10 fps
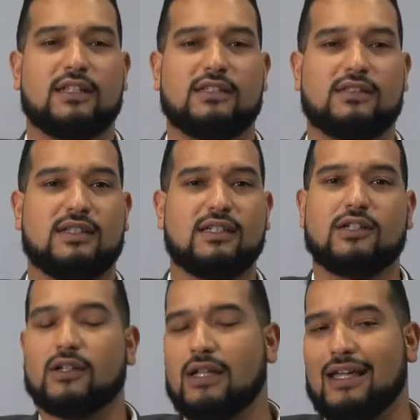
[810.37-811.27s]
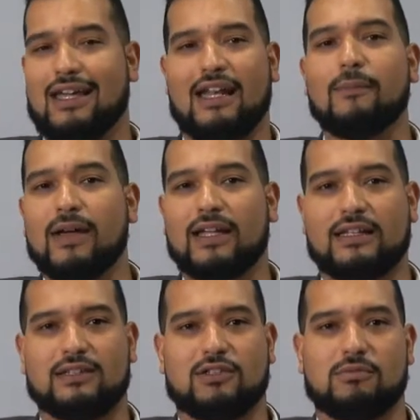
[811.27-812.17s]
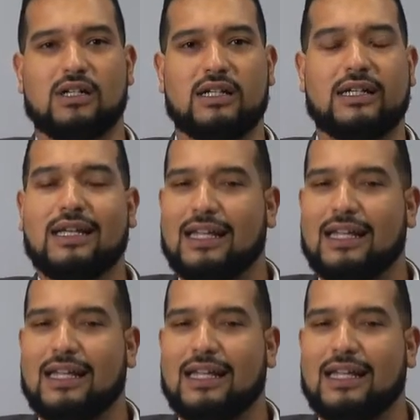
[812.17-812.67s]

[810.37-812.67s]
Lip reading: this deal and I'm making some money.